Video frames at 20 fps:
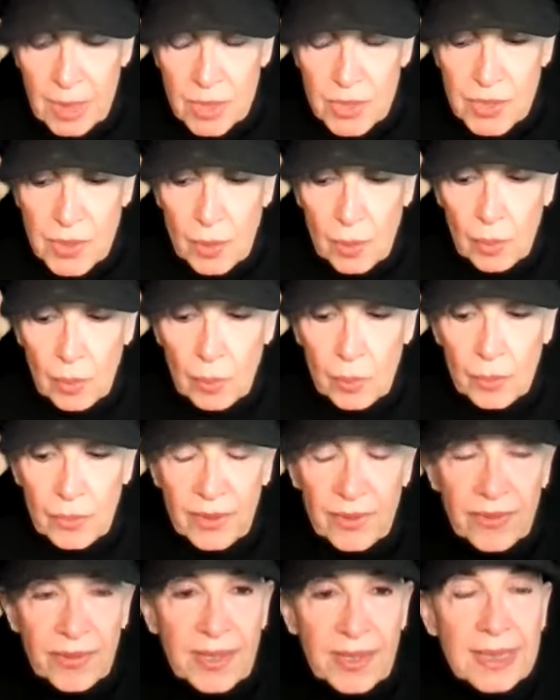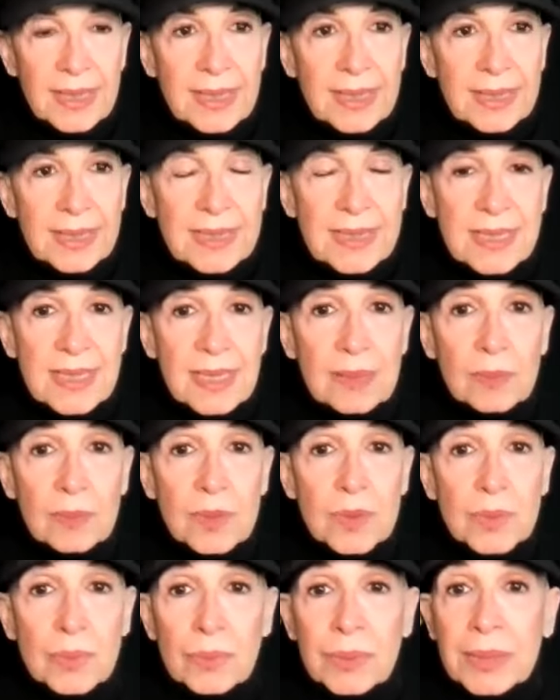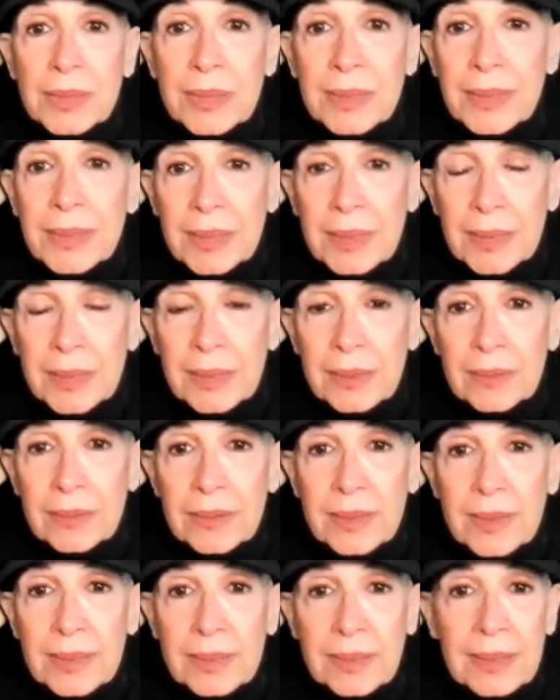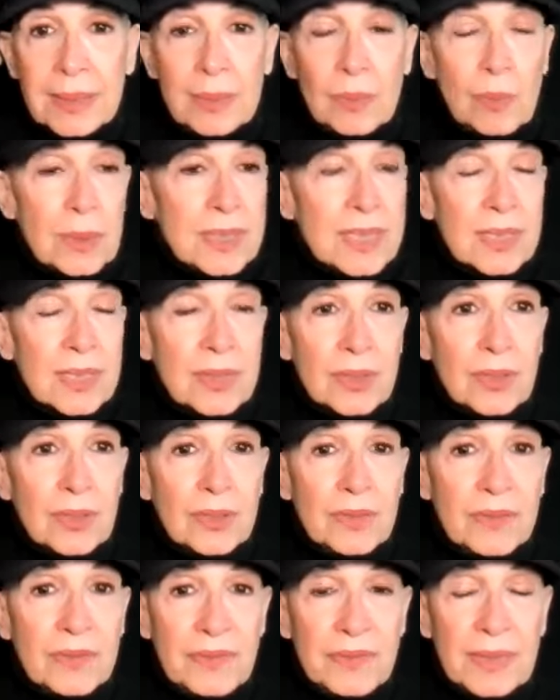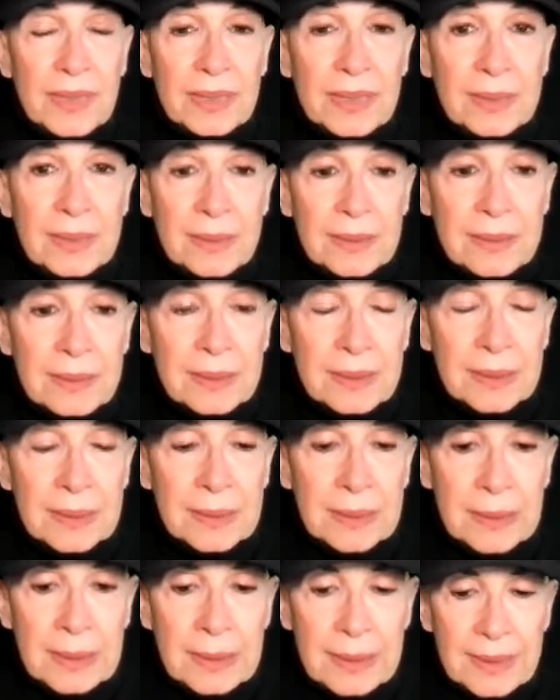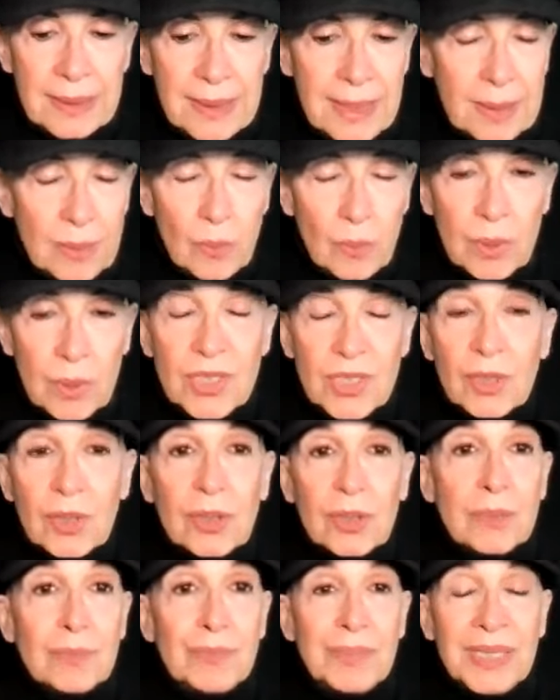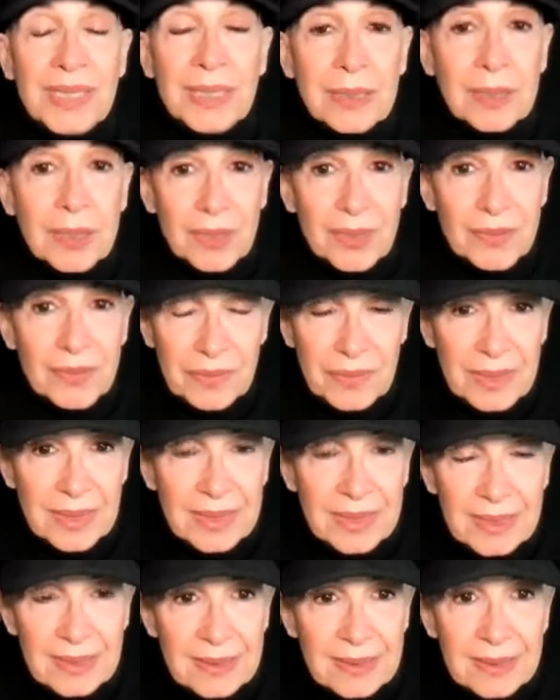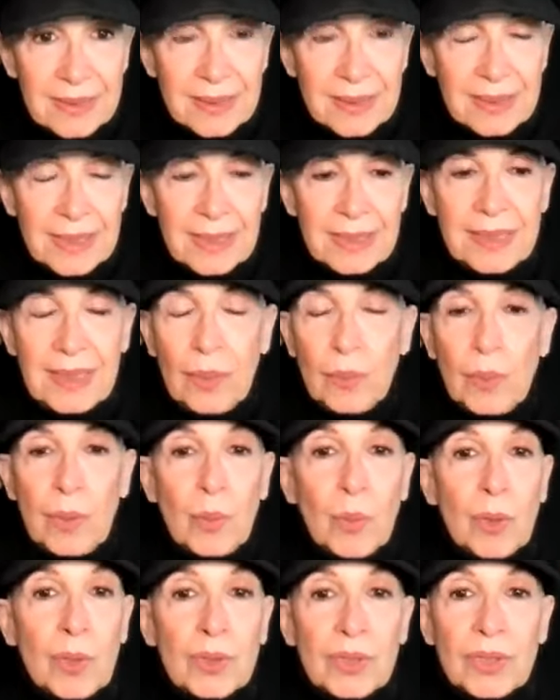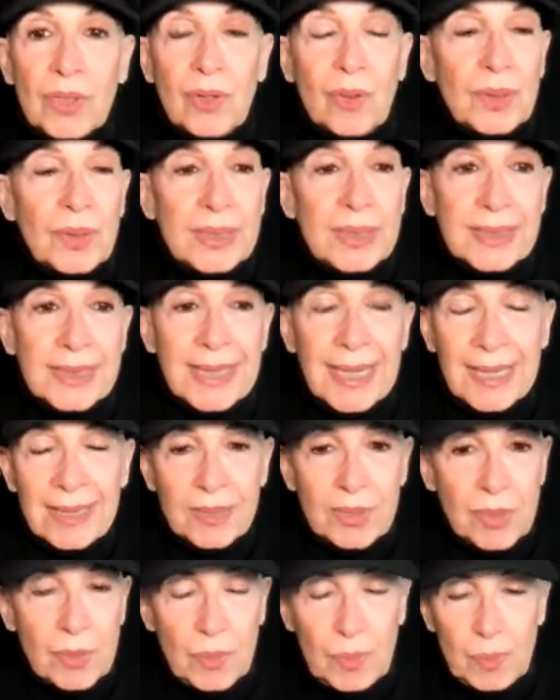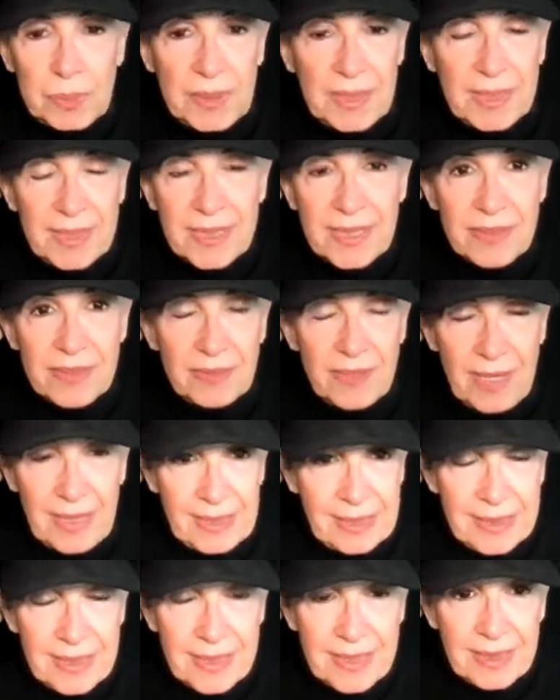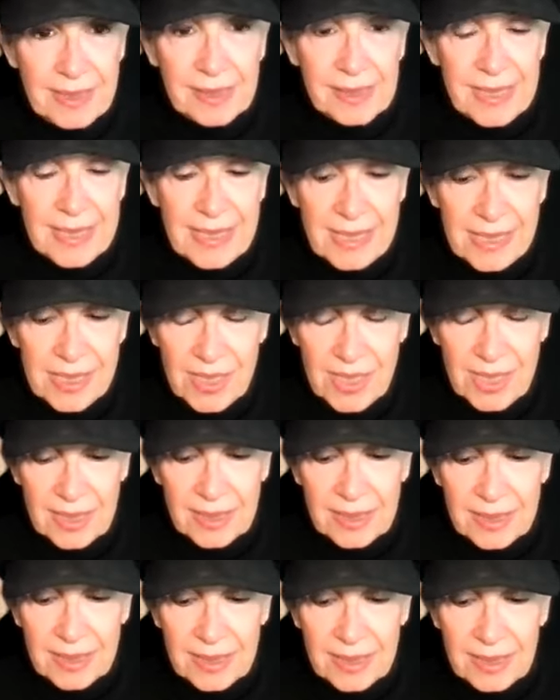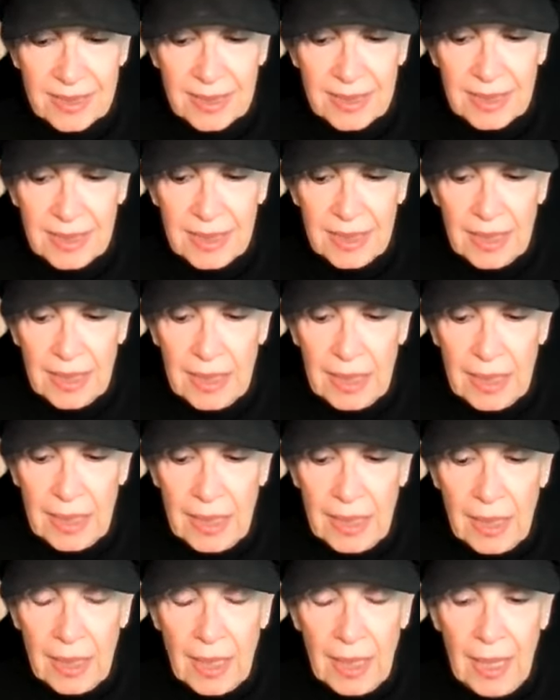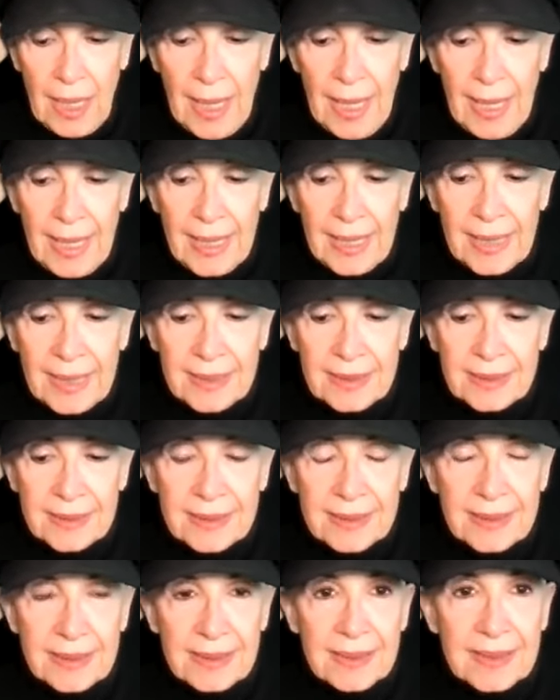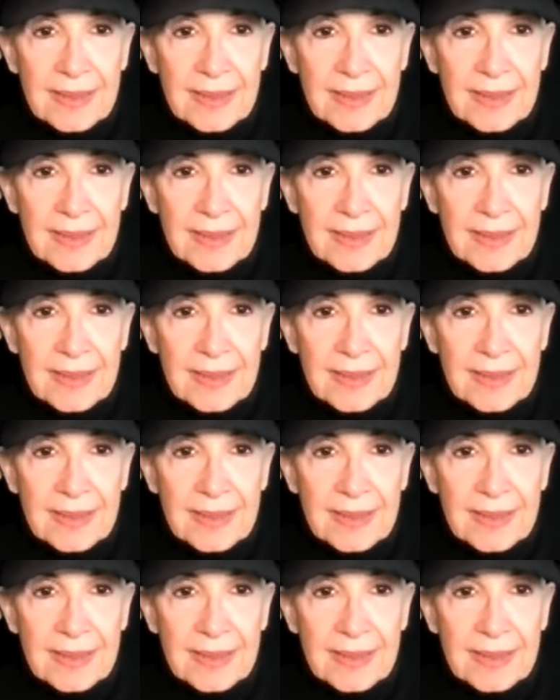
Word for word: So the thing is that it was really clear that it wasn't a good fit, that it wasn't going to be a good fit, that we weren't going to get to a place of reconciliation. And